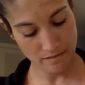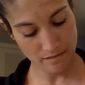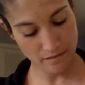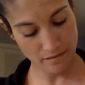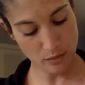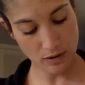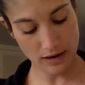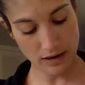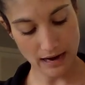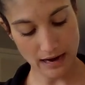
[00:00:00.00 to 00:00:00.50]

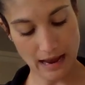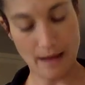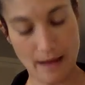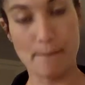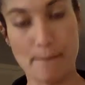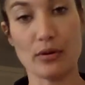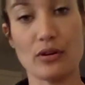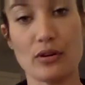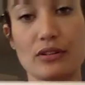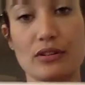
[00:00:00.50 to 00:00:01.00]
4
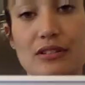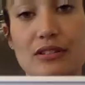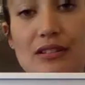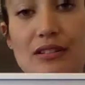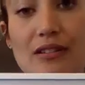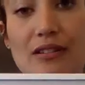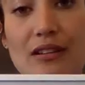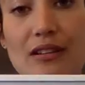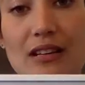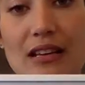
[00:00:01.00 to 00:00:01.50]

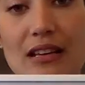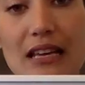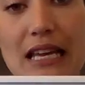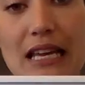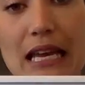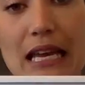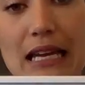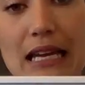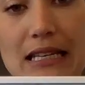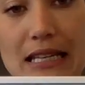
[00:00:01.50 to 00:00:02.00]
apples
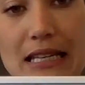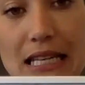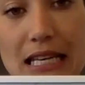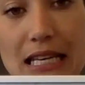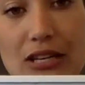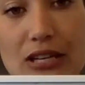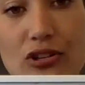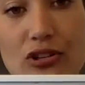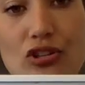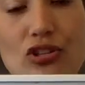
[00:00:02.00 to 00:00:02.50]
in
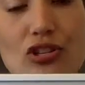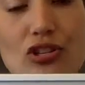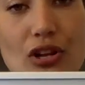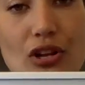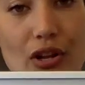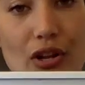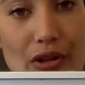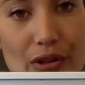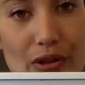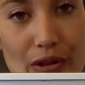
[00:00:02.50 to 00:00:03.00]
each
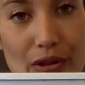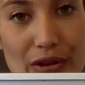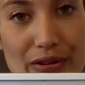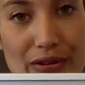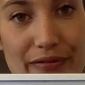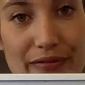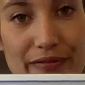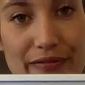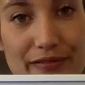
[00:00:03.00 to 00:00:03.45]
loaf.